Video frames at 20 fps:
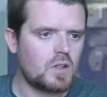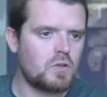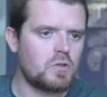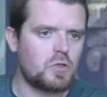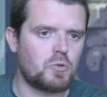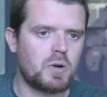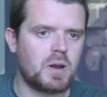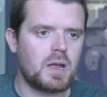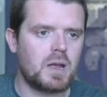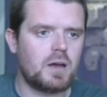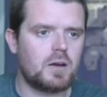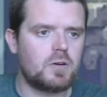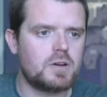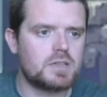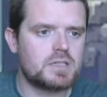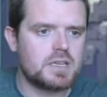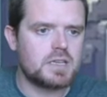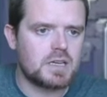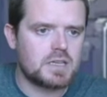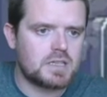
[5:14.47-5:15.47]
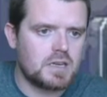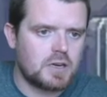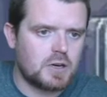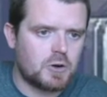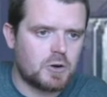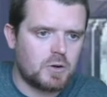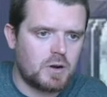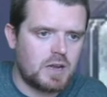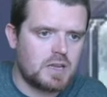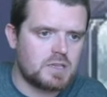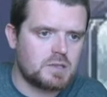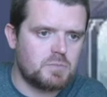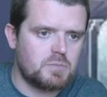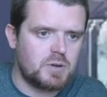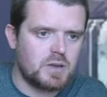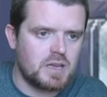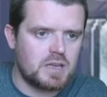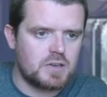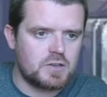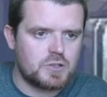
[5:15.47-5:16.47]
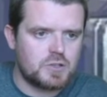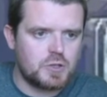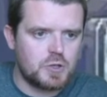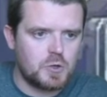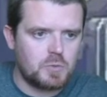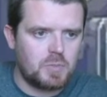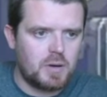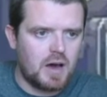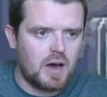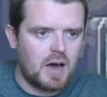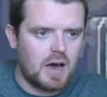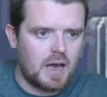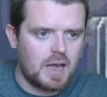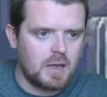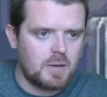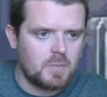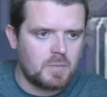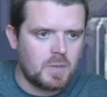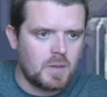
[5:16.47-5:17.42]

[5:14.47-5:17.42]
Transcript: 360 degrees being 2 pi,